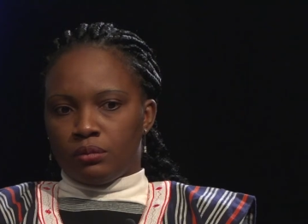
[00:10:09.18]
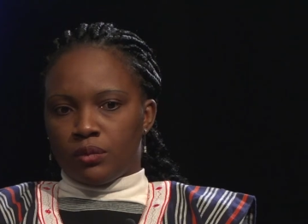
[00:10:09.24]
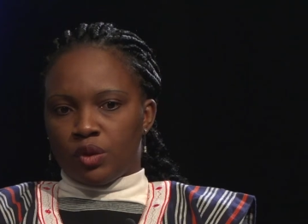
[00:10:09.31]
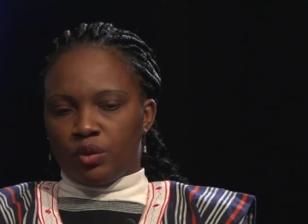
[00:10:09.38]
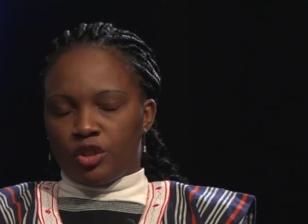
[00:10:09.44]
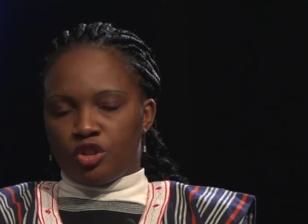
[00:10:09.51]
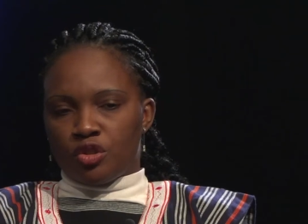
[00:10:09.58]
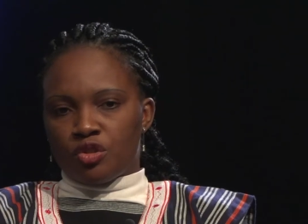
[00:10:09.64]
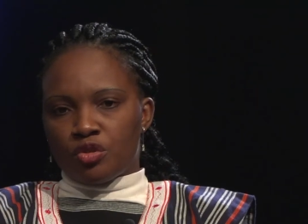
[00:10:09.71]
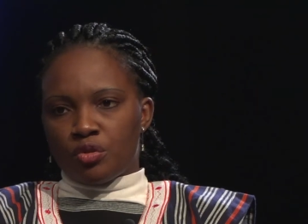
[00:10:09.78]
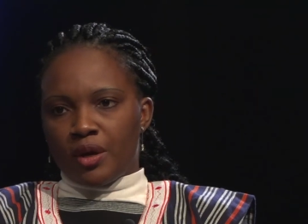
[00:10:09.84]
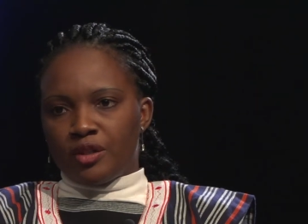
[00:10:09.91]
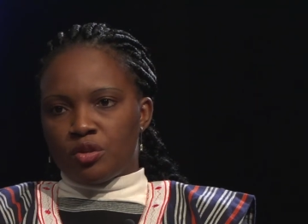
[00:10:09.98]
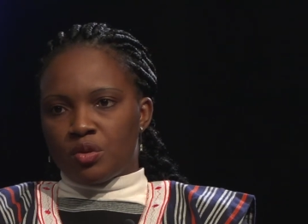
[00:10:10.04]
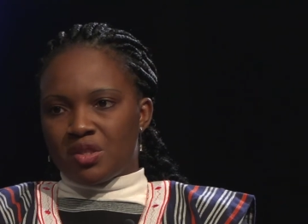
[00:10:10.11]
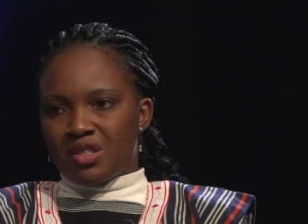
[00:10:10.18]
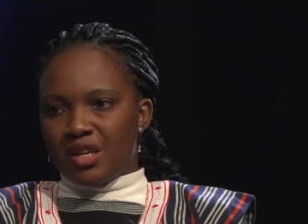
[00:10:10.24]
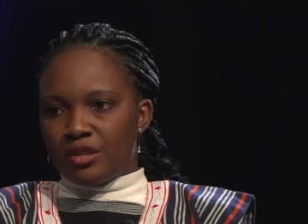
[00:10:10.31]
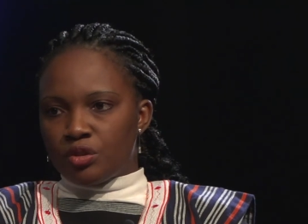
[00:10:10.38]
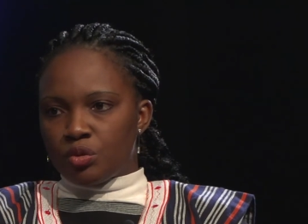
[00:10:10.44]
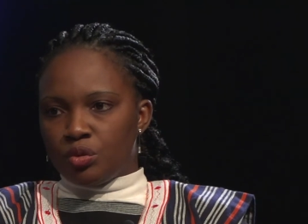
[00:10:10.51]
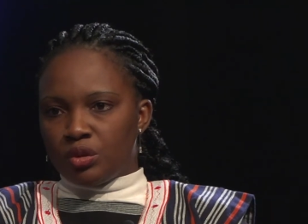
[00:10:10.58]
we're just trying to
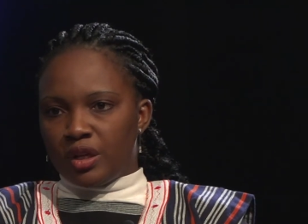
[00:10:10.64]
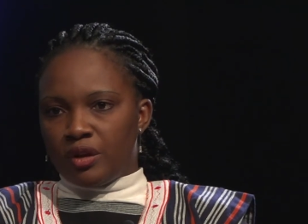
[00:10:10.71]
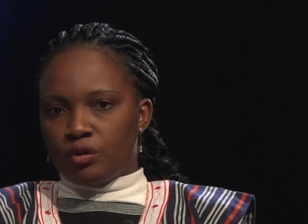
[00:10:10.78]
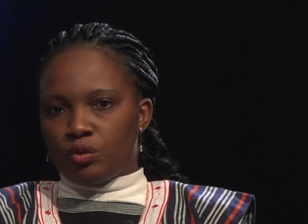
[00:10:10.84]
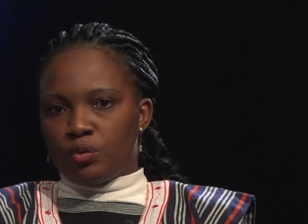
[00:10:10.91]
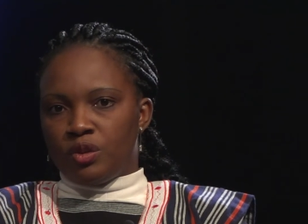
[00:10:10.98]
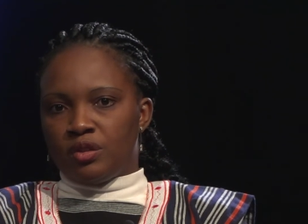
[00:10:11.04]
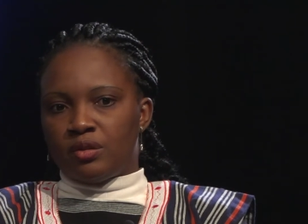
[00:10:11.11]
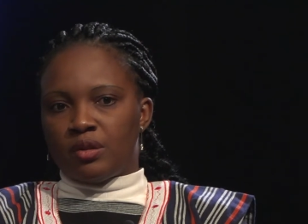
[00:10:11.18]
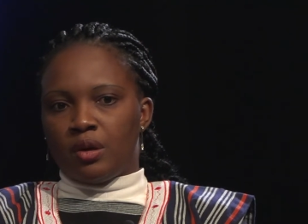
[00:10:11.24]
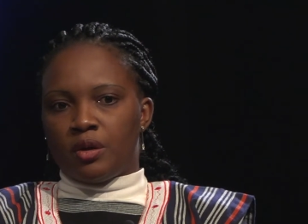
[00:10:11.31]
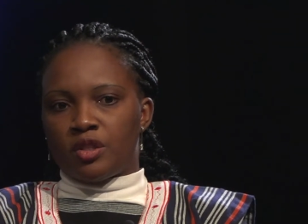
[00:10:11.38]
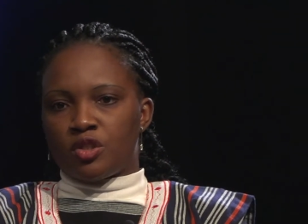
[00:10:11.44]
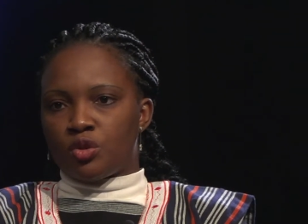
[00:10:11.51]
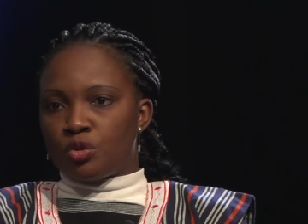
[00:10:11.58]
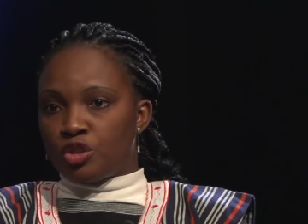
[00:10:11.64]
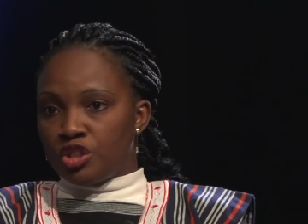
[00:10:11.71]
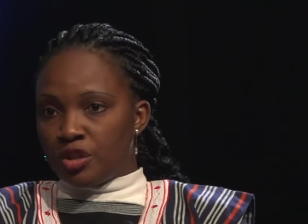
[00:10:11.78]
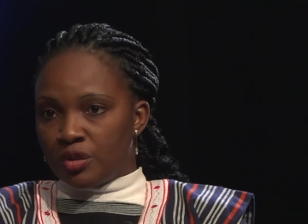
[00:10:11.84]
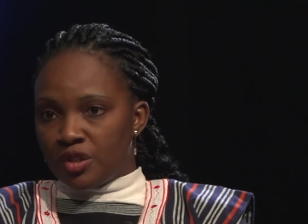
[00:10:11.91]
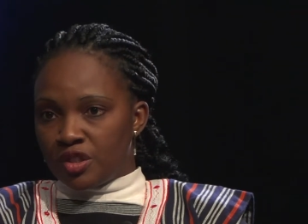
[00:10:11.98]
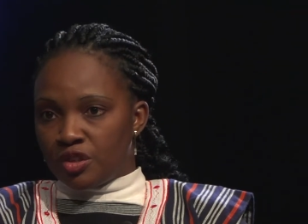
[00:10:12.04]
settle down with our
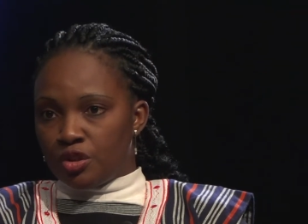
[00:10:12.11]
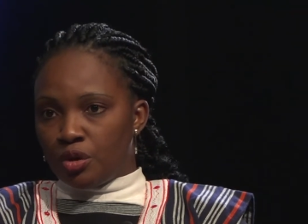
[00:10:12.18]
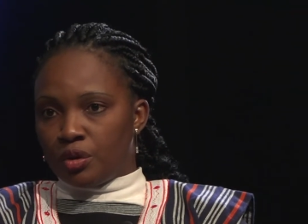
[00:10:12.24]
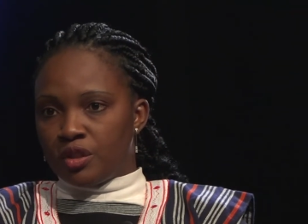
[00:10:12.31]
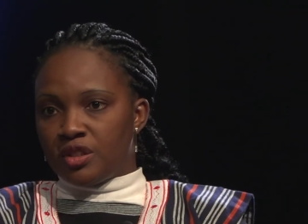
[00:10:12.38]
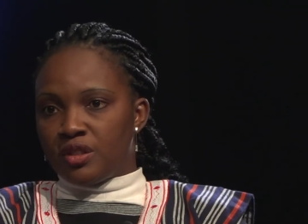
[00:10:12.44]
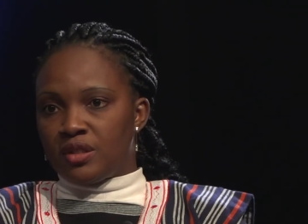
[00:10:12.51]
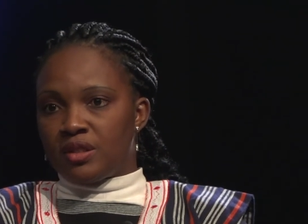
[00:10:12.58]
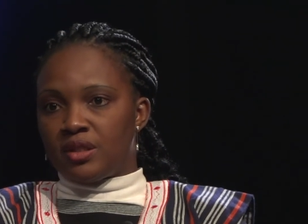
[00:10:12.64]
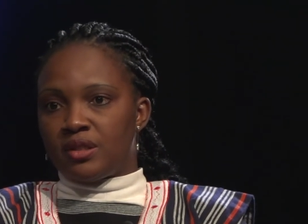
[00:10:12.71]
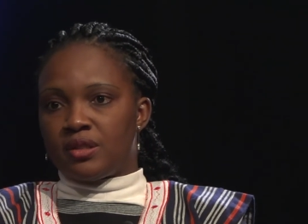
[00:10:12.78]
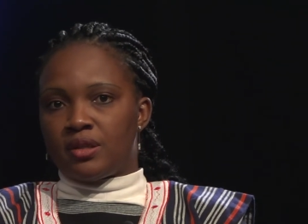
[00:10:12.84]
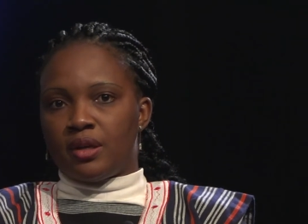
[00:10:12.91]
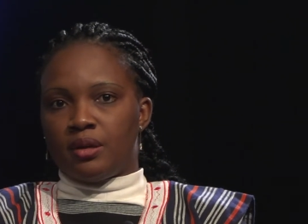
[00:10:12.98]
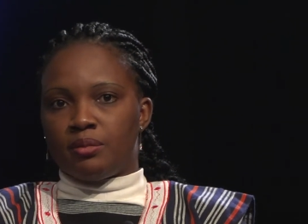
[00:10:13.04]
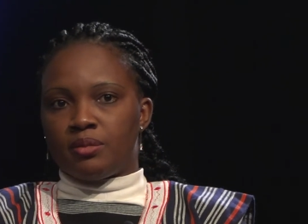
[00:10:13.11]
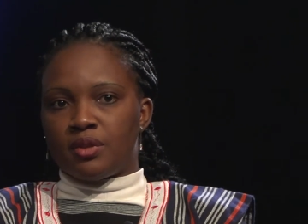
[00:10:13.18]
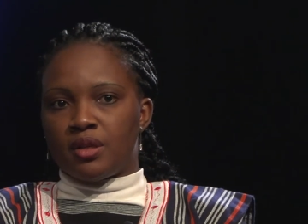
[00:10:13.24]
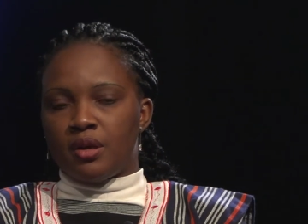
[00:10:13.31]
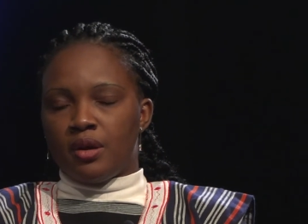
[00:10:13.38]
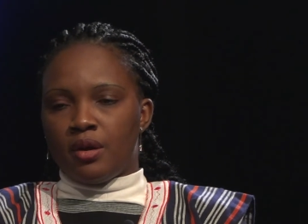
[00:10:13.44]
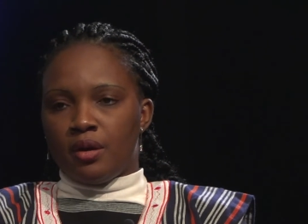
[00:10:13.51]
social security
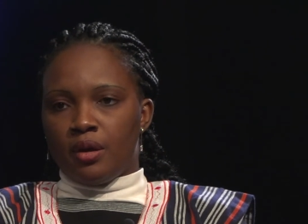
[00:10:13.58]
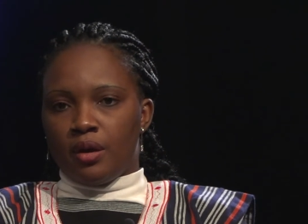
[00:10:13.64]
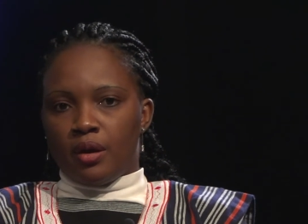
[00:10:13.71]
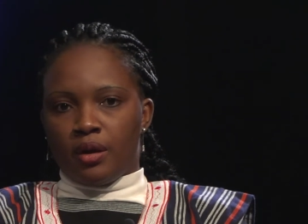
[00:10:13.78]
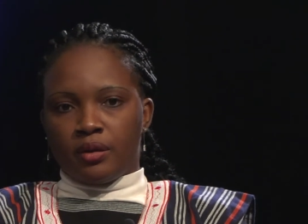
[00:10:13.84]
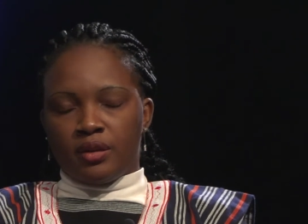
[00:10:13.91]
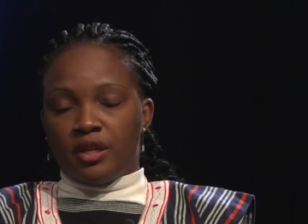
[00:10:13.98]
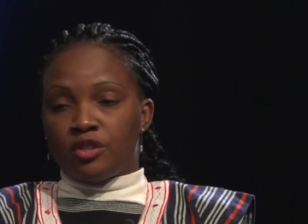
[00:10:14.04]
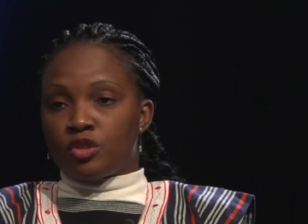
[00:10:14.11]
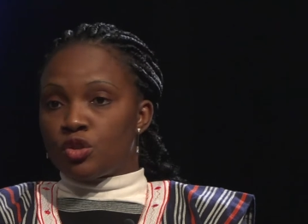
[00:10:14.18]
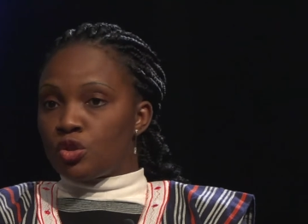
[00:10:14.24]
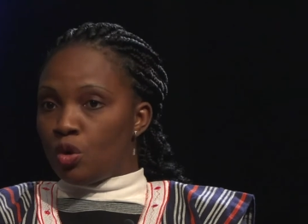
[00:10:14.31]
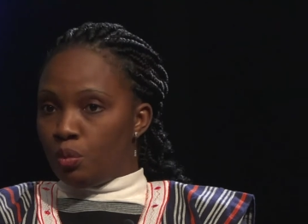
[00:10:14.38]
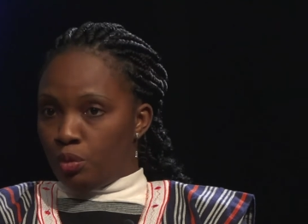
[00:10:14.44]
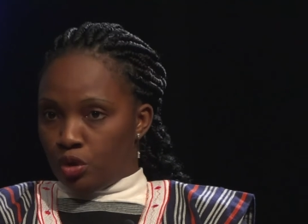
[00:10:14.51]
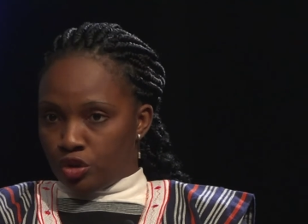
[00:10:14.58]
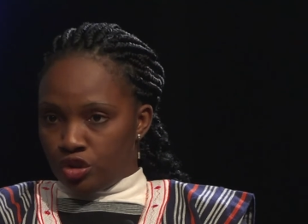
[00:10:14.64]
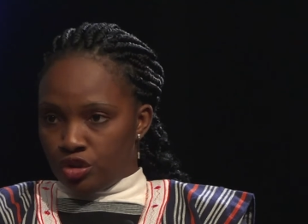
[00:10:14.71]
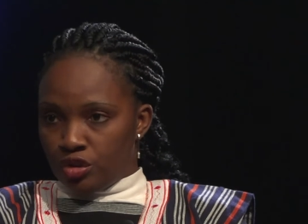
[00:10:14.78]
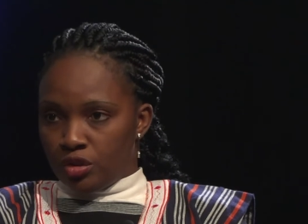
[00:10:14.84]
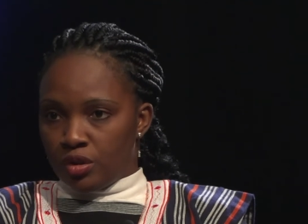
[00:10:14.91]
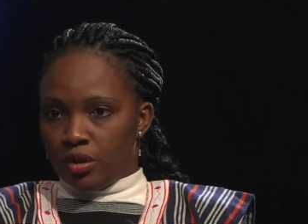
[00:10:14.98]
systems. There's so
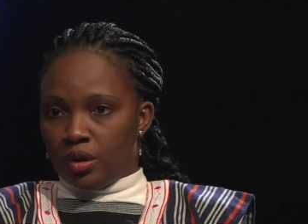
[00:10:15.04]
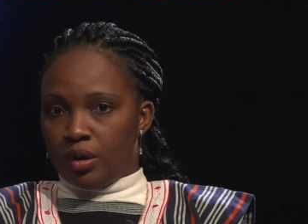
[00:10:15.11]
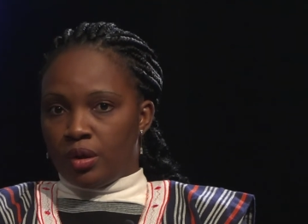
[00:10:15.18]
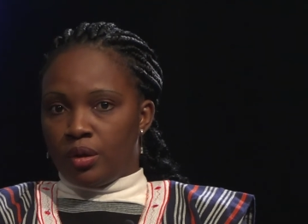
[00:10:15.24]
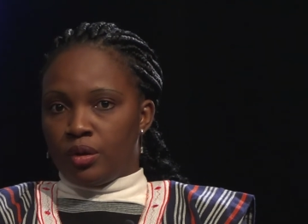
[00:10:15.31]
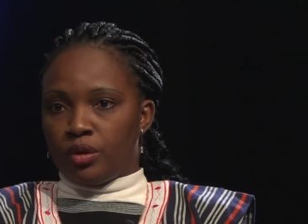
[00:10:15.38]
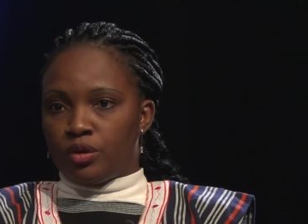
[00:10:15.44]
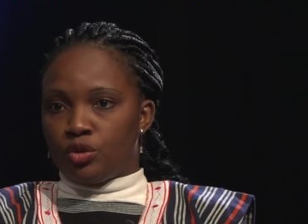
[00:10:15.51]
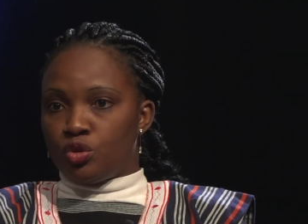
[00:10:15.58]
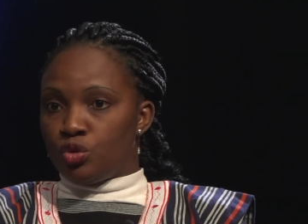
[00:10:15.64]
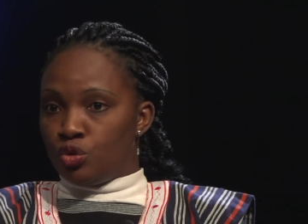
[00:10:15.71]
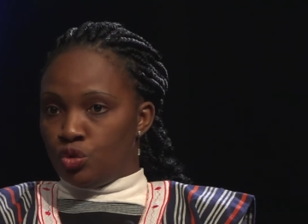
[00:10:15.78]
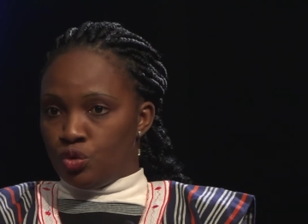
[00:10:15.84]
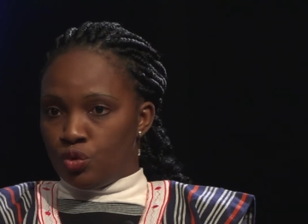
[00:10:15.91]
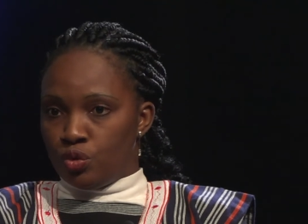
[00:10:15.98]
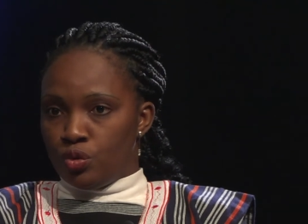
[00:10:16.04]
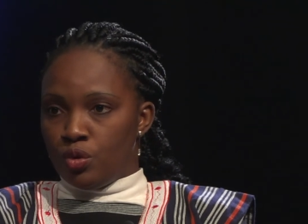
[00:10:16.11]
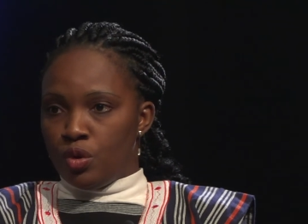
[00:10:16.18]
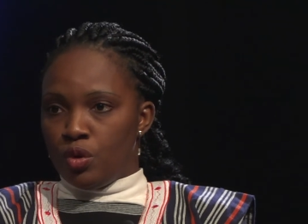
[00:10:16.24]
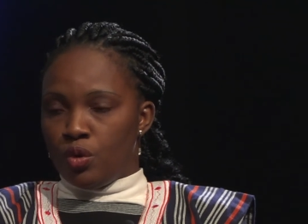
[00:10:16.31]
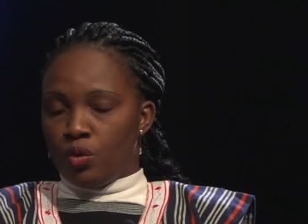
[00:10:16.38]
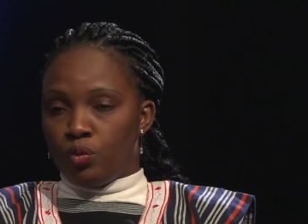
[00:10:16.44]
much to do
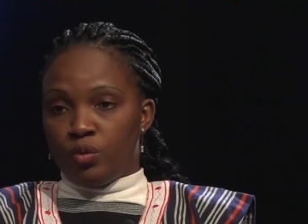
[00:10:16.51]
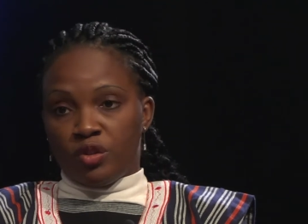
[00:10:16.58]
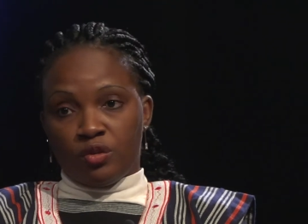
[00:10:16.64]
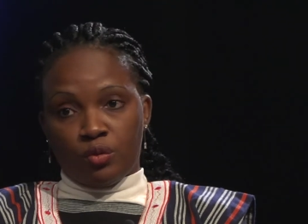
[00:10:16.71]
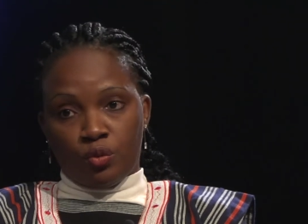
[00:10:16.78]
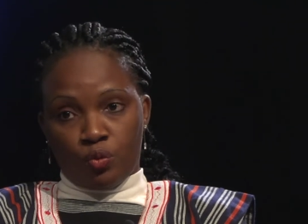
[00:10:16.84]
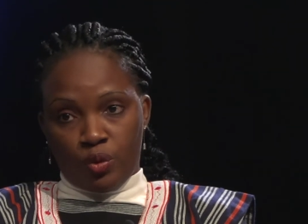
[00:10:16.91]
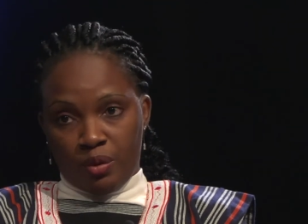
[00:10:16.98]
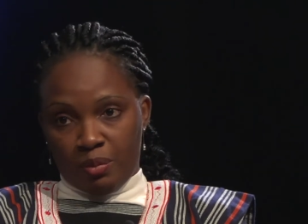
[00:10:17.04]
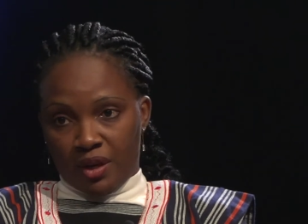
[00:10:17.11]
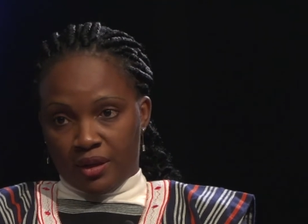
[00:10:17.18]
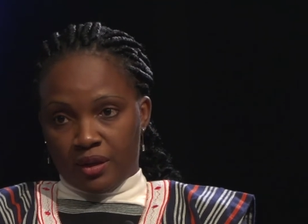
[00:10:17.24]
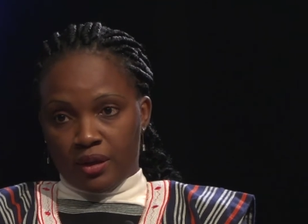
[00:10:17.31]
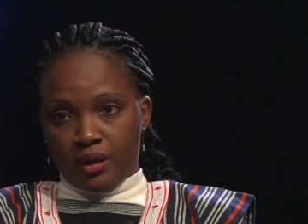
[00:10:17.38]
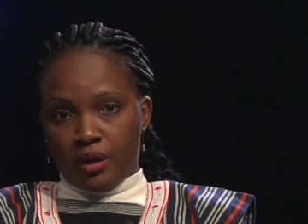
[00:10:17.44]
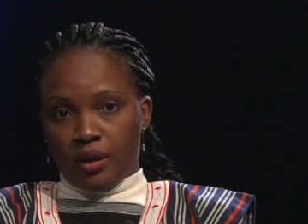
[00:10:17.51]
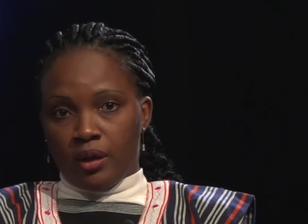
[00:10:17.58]
with women.